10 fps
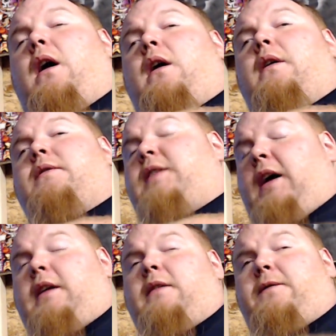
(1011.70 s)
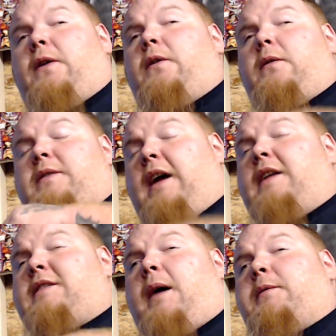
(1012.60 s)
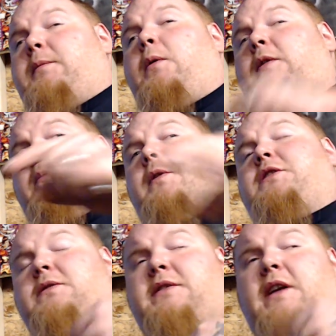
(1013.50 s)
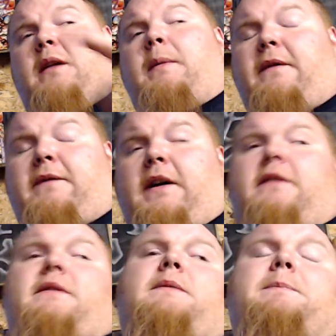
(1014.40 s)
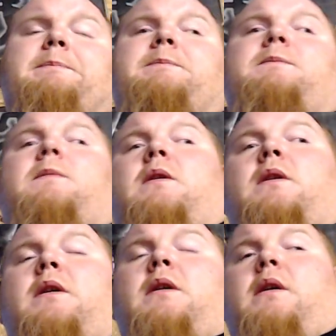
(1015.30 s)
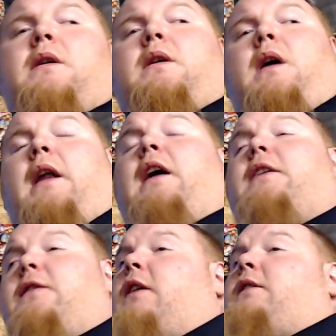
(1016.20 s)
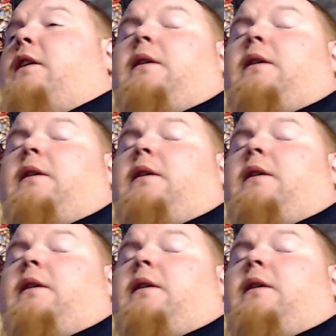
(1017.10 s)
10 times more than what you'd say to my face. And that's fucked up.